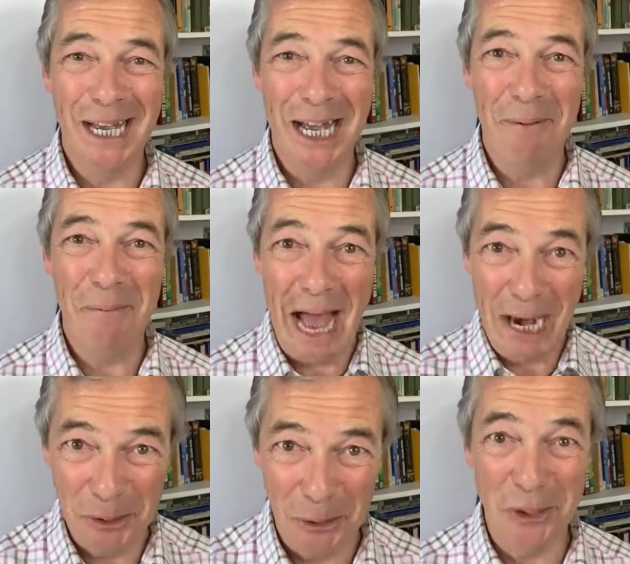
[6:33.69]

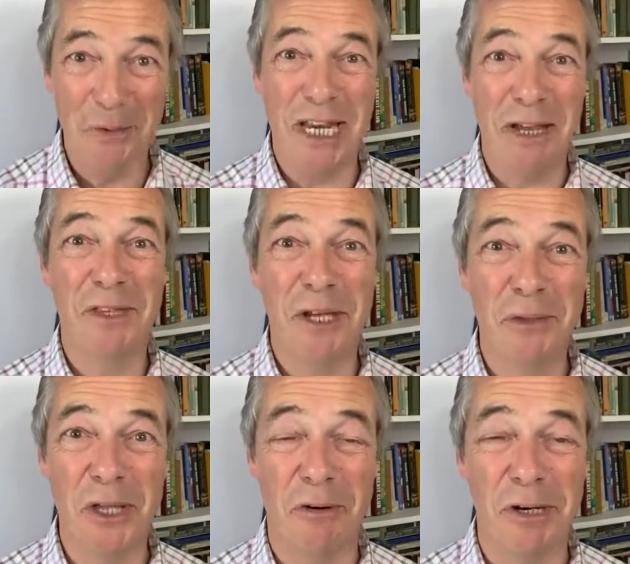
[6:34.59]
and nor do any of the
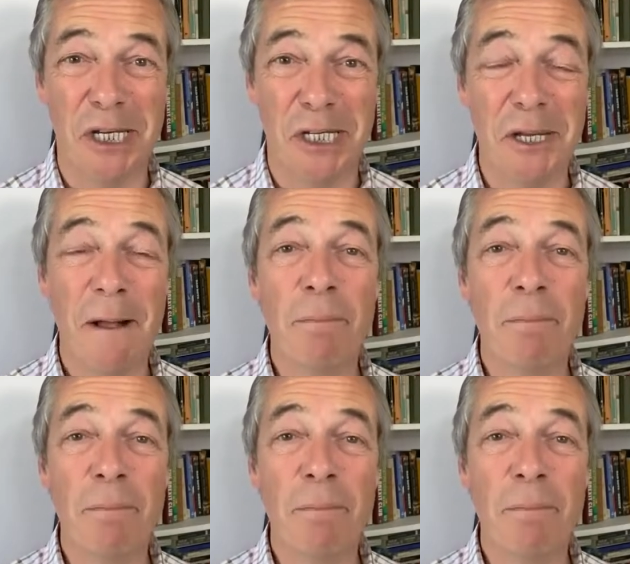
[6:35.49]
authorities.